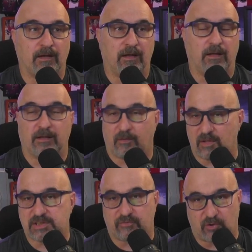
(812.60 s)
the
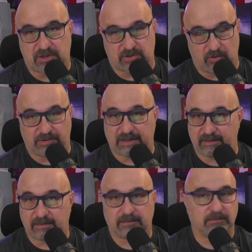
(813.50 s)
question, of course, is
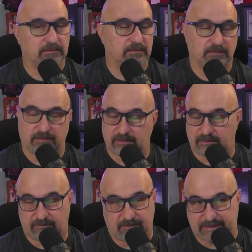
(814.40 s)
goaltending.
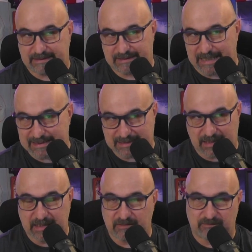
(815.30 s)
That's
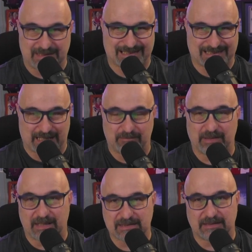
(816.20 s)
kind of been
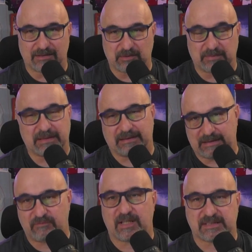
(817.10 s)
stabilized a little bit.
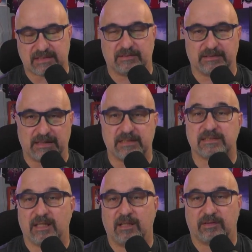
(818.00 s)
Levi still needs
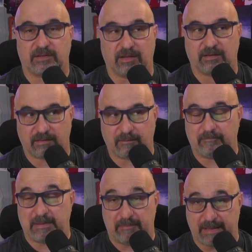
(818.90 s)
to
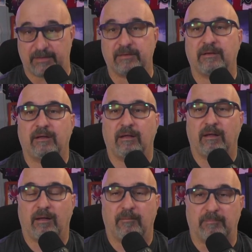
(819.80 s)
be better.
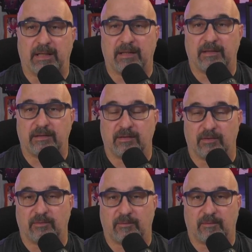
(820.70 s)
But,
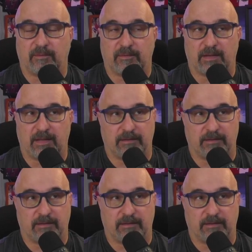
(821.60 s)
Pekka